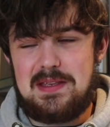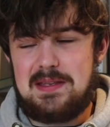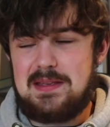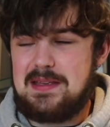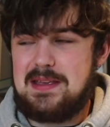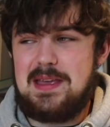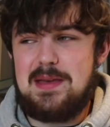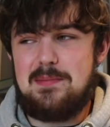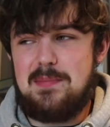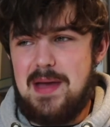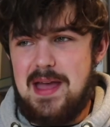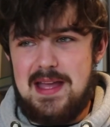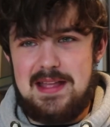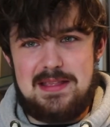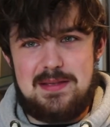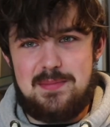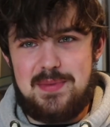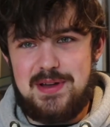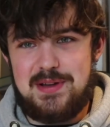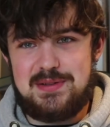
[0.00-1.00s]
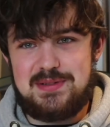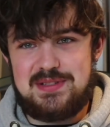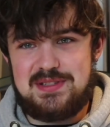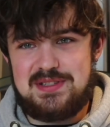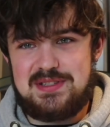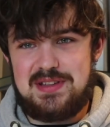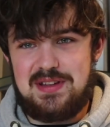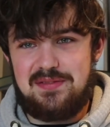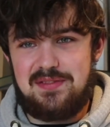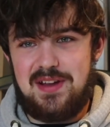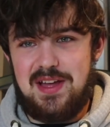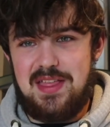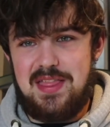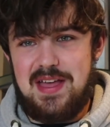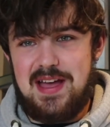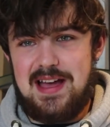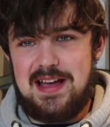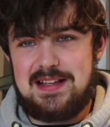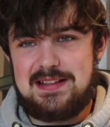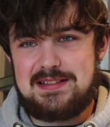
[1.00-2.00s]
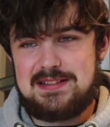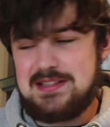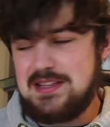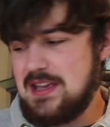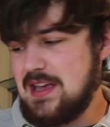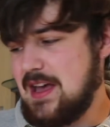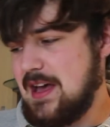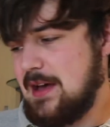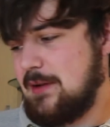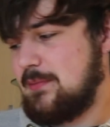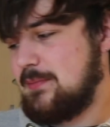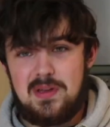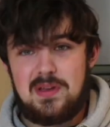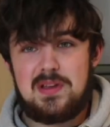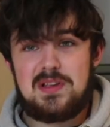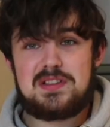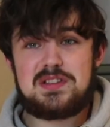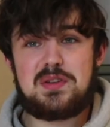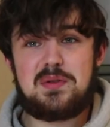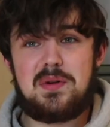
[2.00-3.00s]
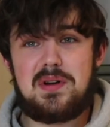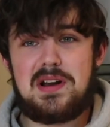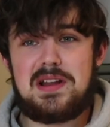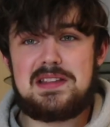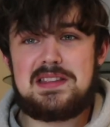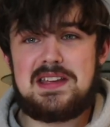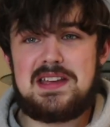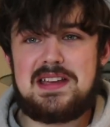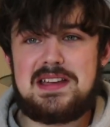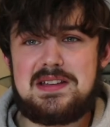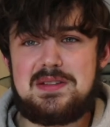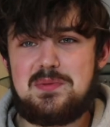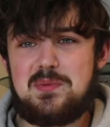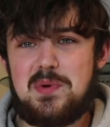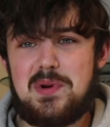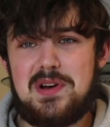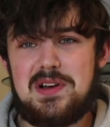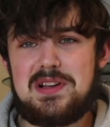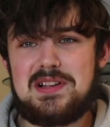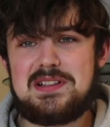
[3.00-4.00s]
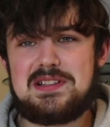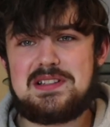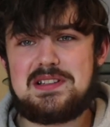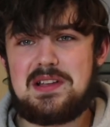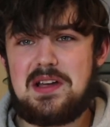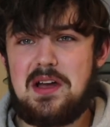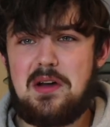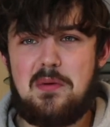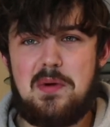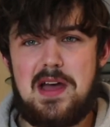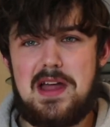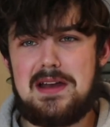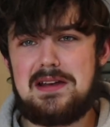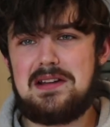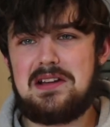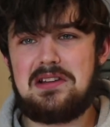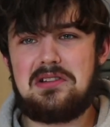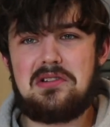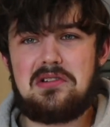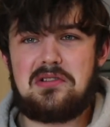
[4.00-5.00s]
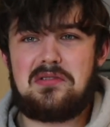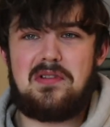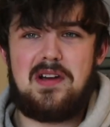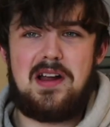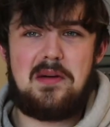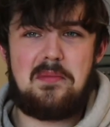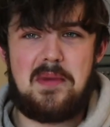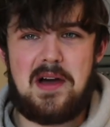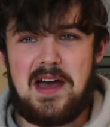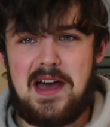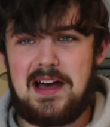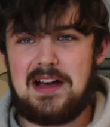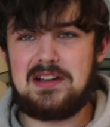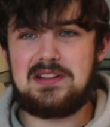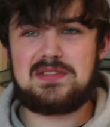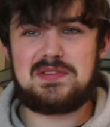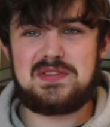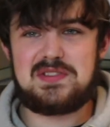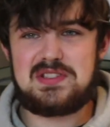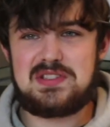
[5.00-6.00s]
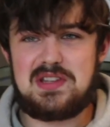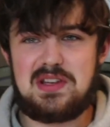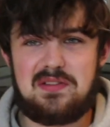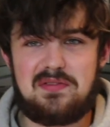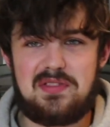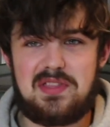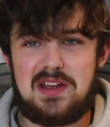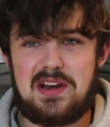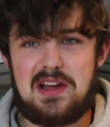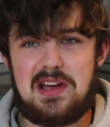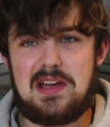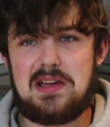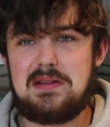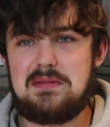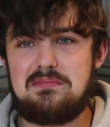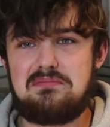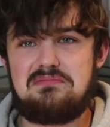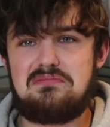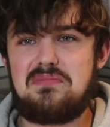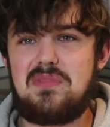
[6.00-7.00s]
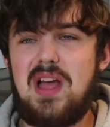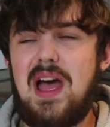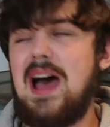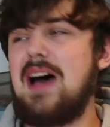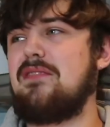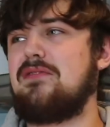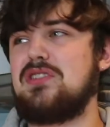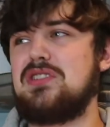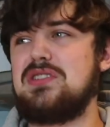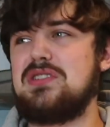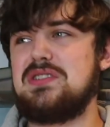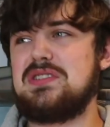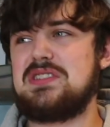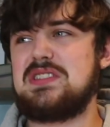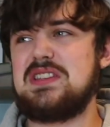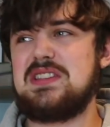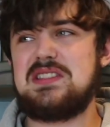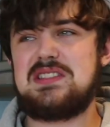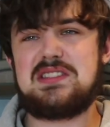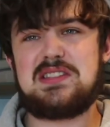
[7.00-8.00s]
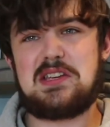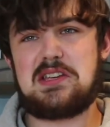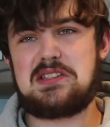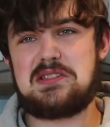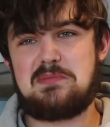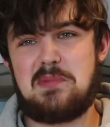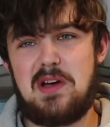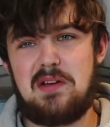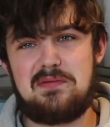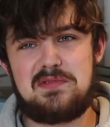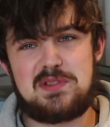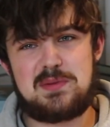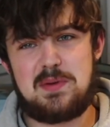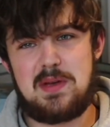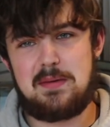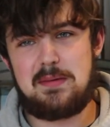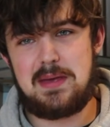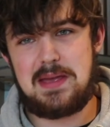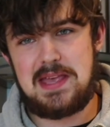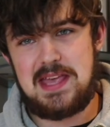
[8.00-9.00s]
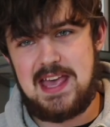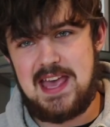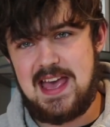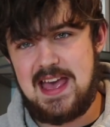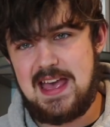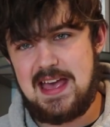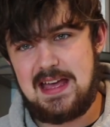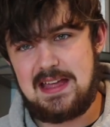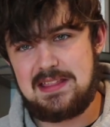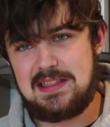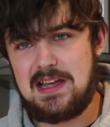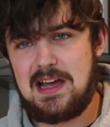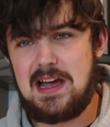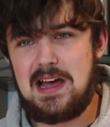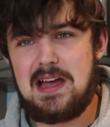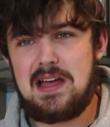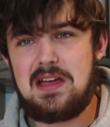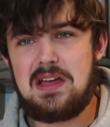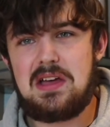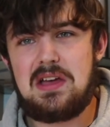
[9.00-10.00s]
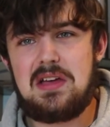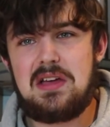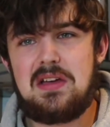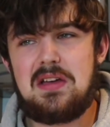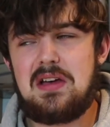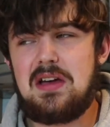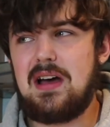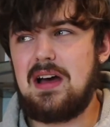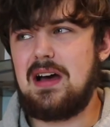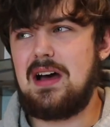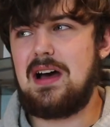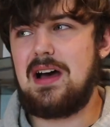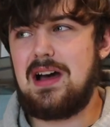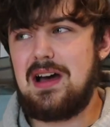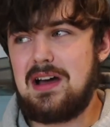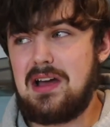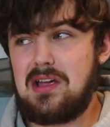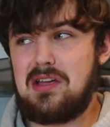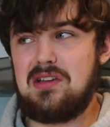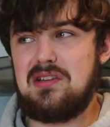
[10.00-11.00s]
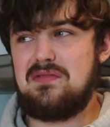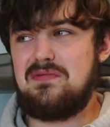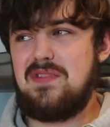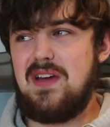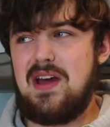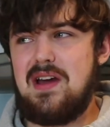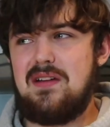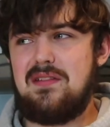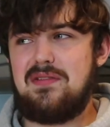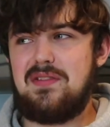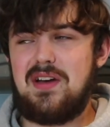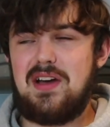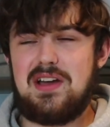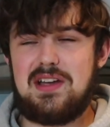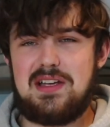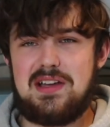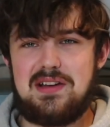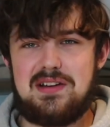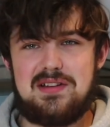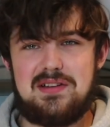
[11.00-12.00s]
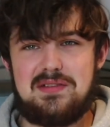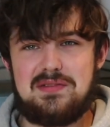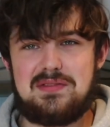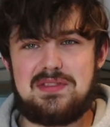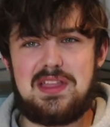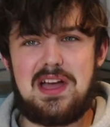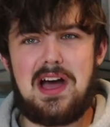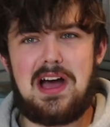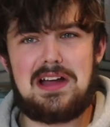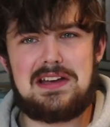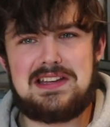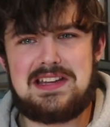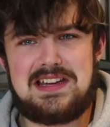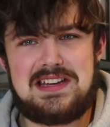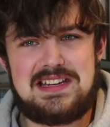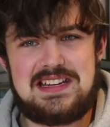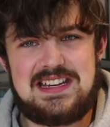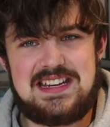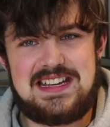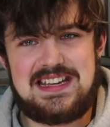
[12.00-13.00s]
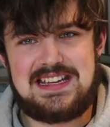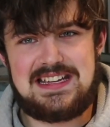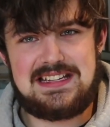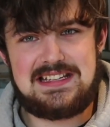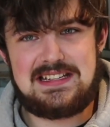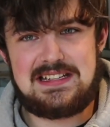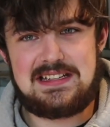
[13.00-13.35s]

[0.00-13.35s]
keep paying the bills and stuff like that. So yeah, so what I did was I looked around my house for stuff that I haven't used in 6 months, maybe a year, and that I could verify kind of that I didn't need.